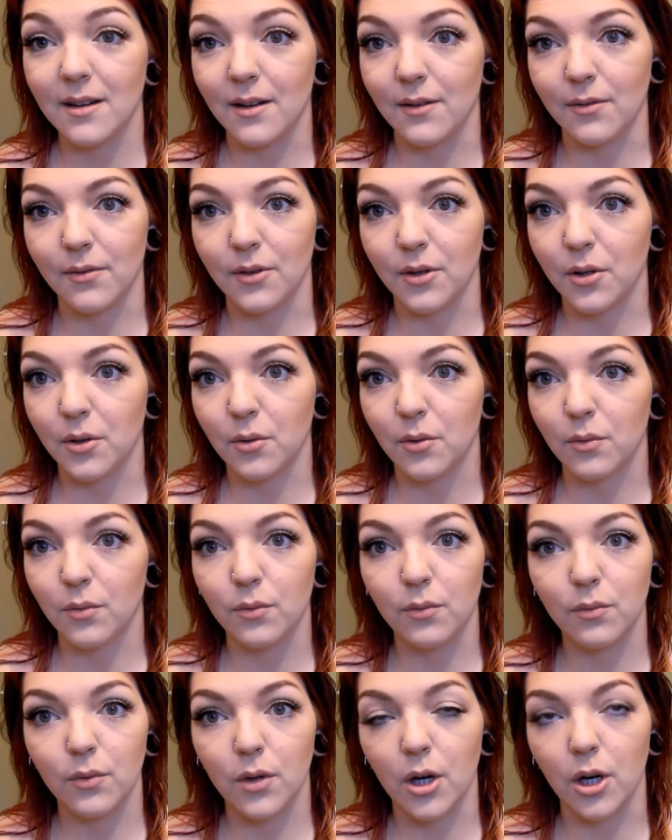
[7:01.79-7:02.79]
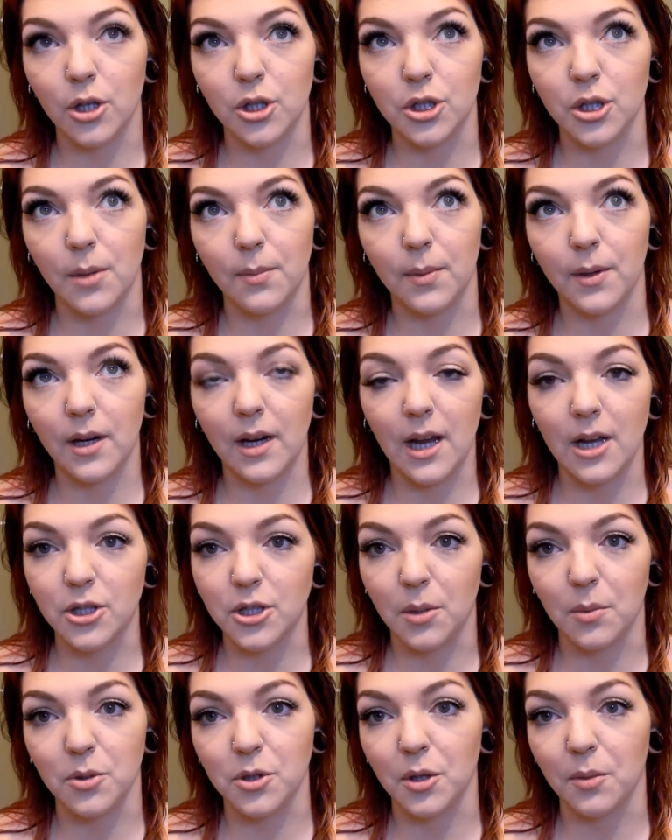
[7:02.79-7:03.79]
if you are shopping at
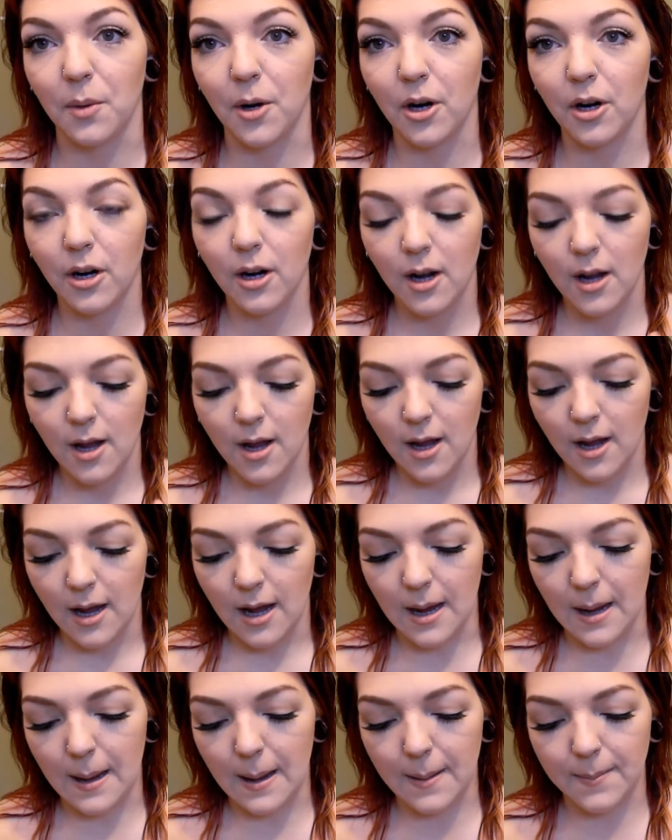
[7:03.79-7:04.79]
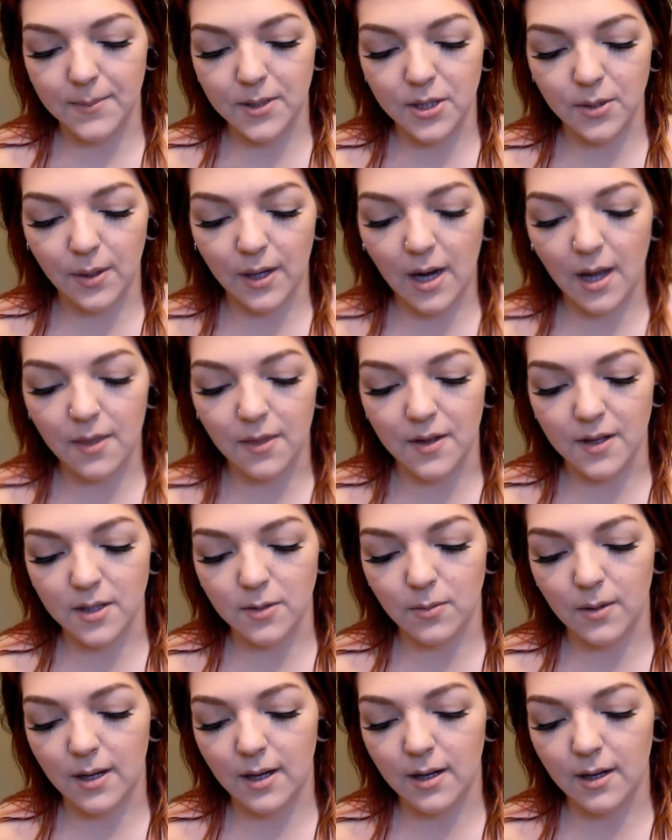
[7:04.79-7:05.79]
Shopper Walmart. So I got this
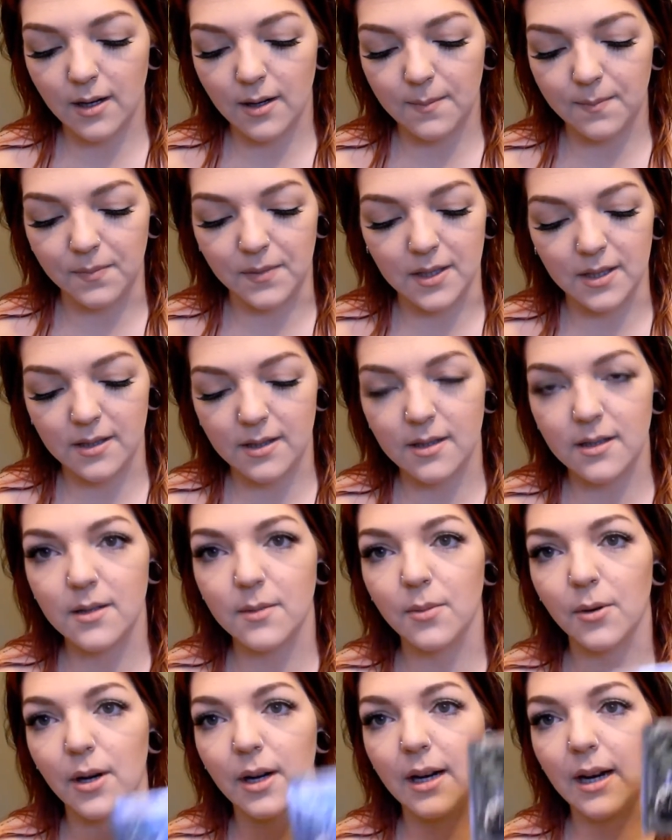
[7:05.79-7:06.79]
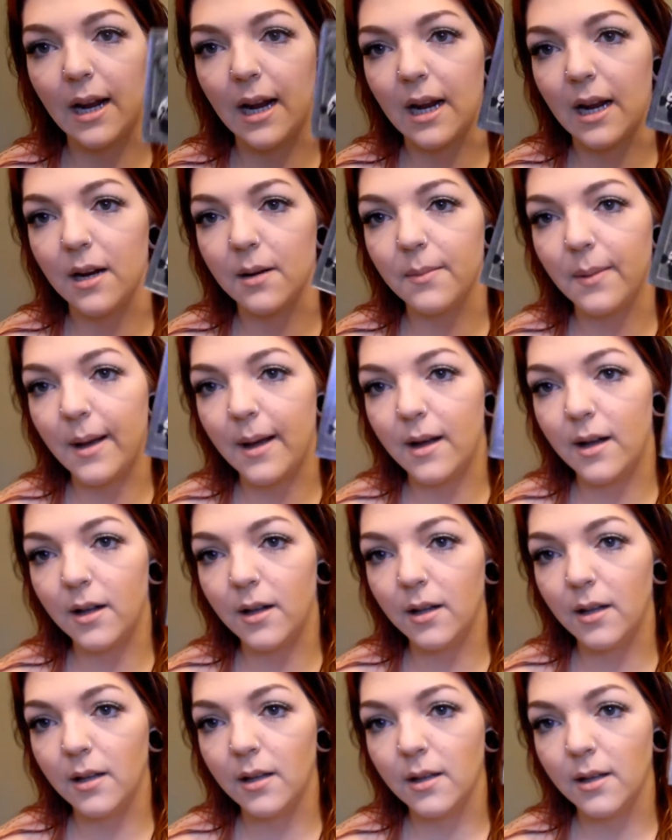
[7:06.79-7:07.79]
one. This is the brand
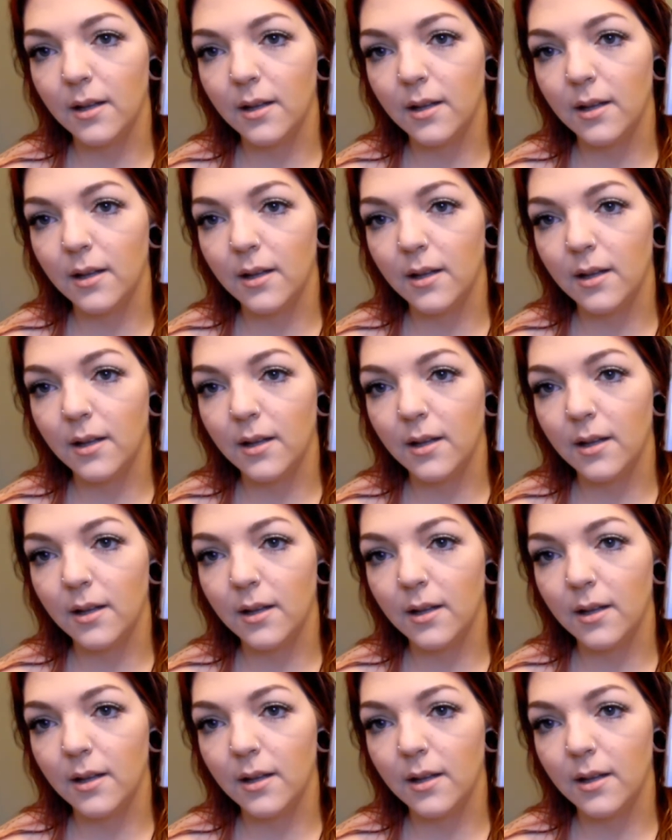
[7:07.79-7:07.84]
Annabelle.